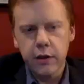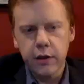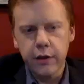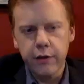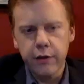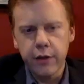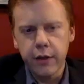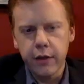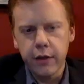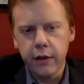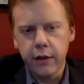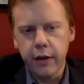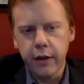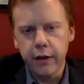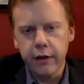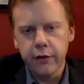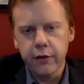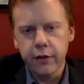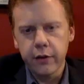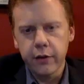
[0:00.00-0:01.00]
have any
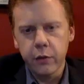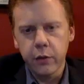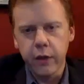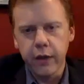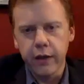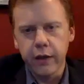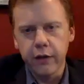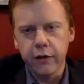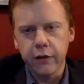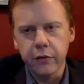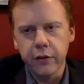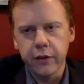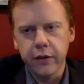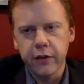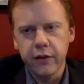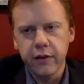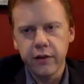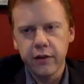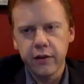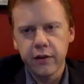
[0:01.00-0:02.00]
answer to why
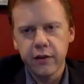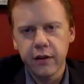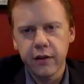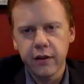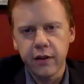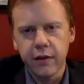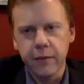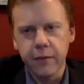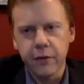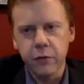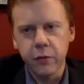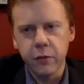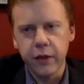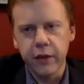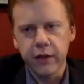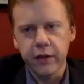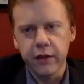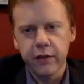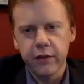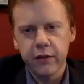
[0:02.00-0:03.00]
Israel has
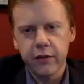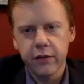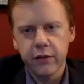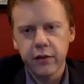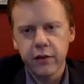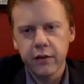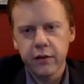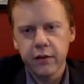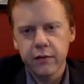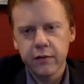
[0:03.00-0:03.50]
waited too long?